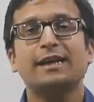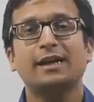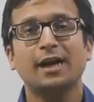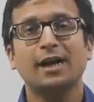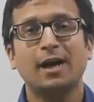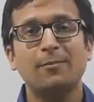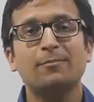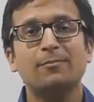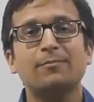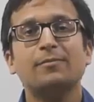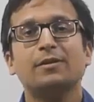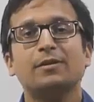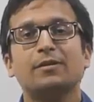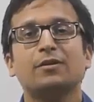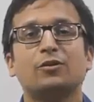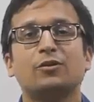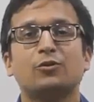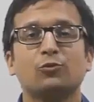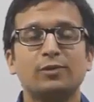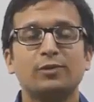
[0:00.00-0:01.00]
come
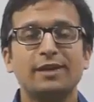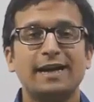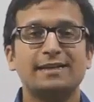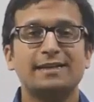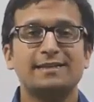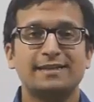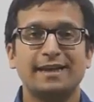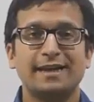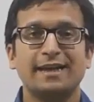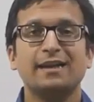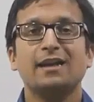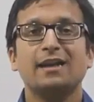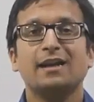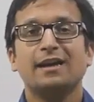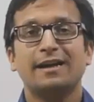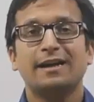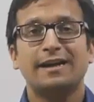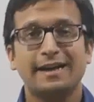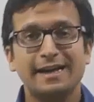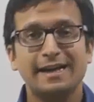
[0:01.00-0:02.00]
to that cell,
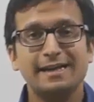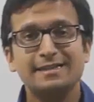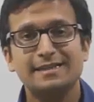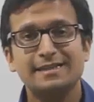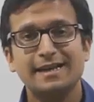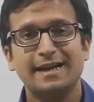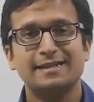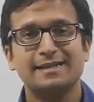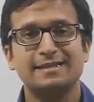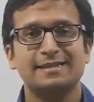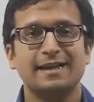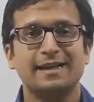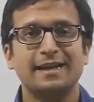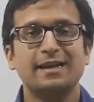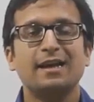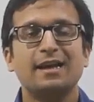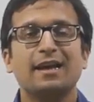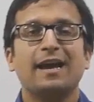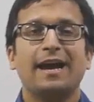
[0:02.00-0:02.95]
trace that cell